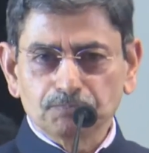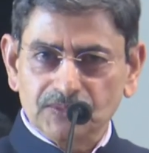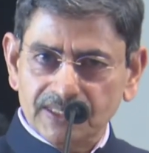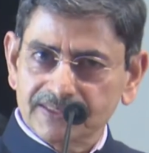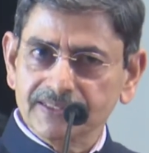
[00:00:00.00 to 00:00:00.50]

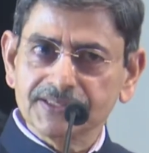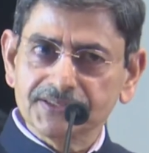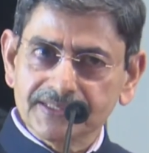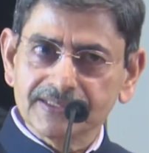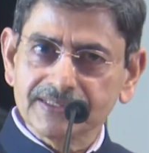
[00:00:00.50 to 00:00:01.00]
This
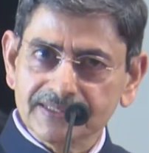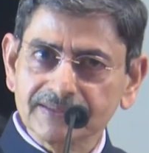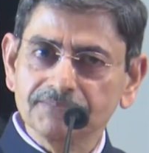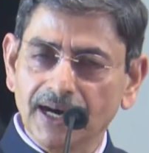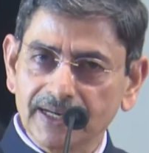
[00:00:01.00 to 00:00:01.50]

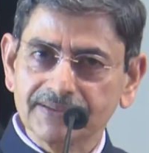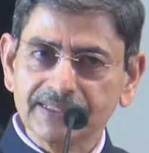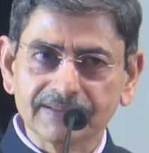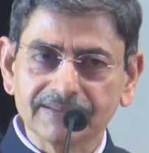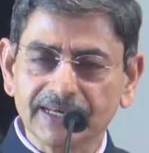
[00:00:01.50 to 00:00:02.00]
is
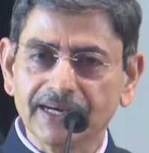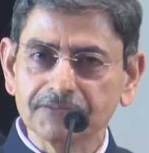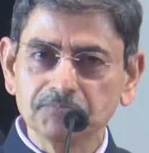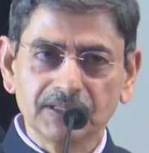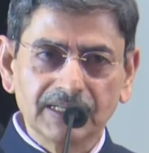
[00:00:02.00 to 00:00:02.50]
Bhartiya
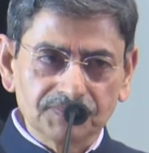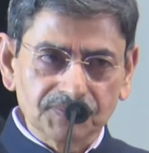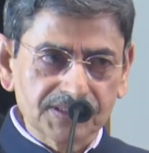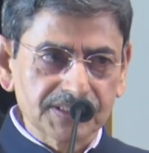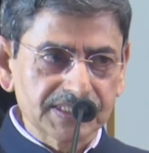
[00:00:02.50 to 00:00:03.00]
Adhyatma.
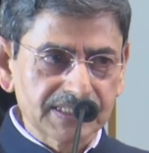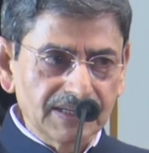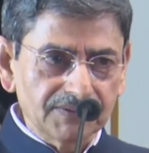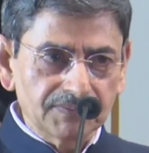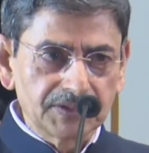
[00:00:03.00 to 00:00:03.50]
This
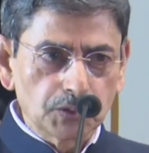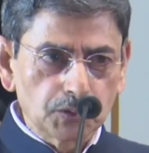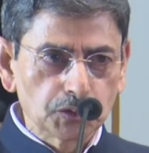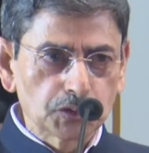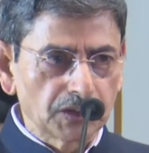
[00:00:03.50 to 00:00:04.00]
is the
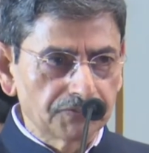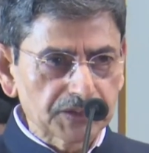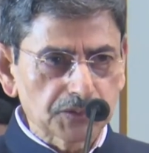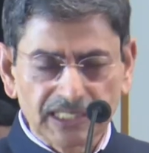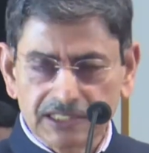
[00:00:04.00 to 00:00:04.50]
root of
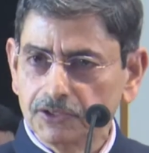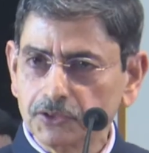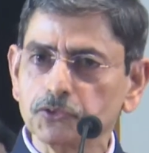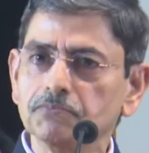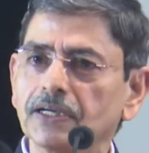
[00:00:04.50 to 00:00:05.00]
Vasudhaiva
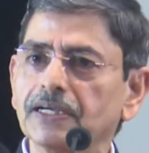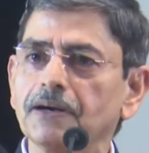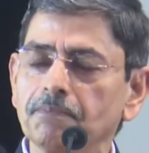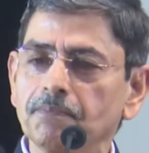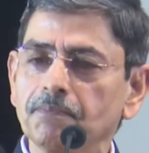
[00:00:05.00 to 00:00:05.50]

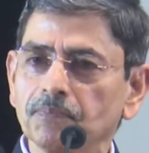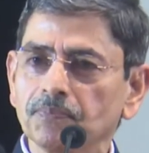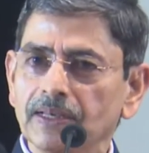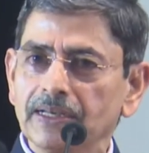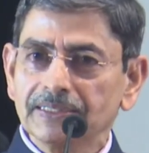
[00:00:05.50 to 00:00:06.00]
Kutumbakam.
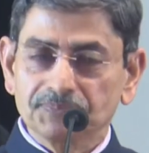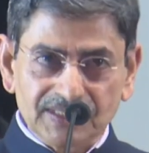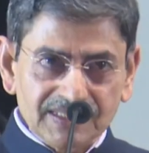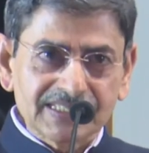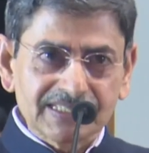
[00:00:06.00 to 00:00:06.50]

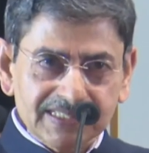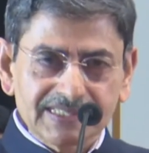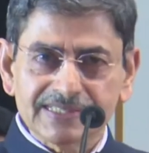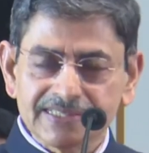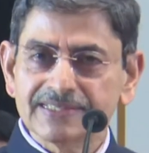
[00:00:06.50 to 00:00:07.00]

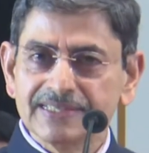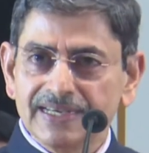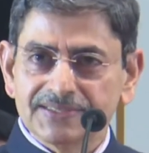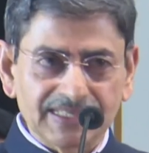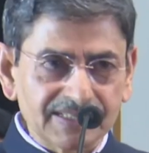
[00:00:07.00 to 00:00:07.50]

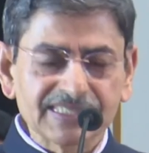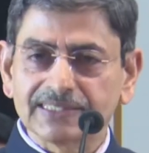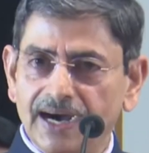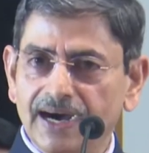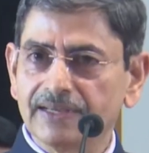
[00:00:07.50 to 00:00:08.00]
This
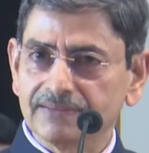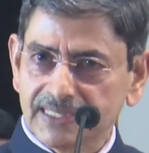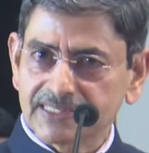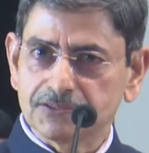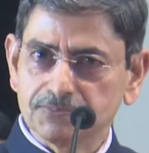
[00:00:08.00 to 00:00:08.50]

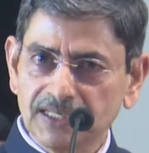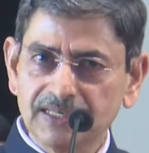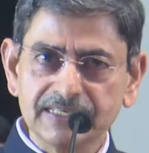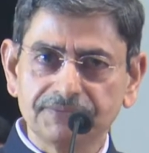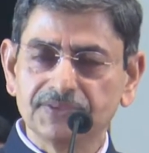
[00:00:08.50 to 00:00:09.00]
sanskar, this
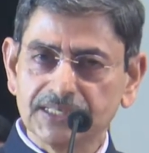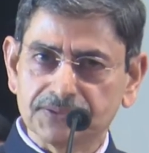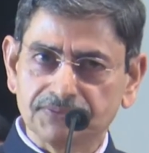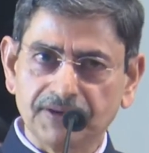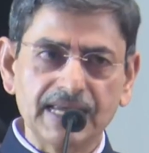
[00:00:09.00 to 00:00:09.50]
belief,
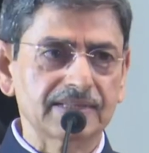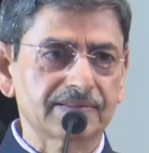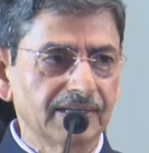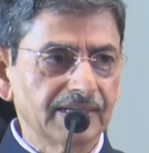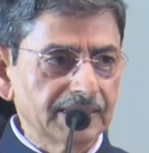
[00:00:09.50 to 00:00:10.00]
this
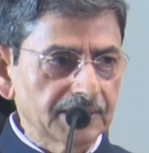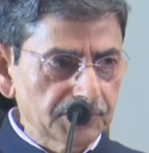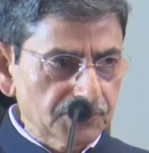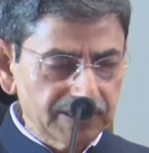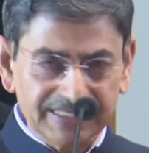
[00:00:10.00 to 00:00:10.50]
faith
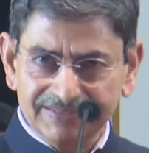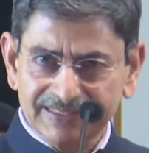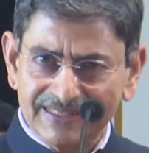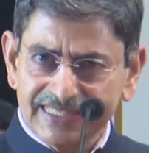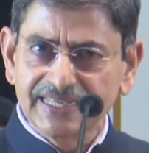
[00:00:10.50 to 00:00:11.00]
is in
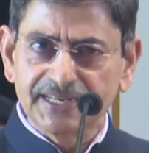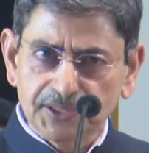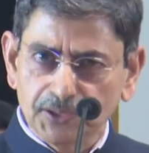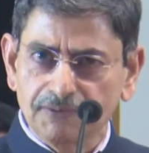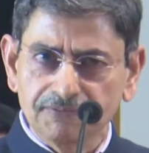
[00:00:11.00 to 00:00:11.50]
the
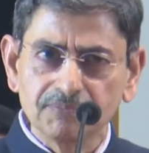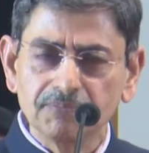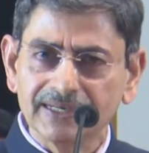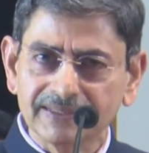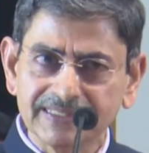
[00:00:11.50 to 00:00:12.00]
DNA of
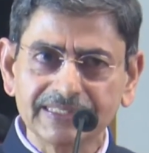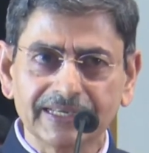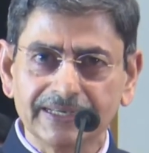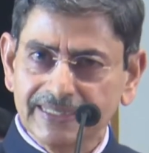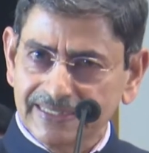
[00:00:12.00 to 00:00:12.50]

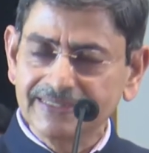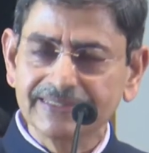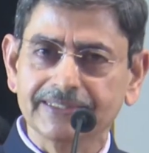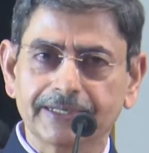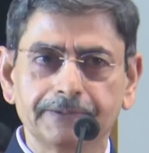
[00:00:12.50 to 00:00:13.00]
Bharatiya in
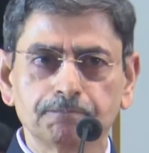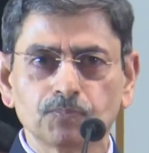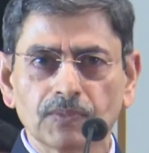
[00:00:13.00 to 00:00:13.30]
India.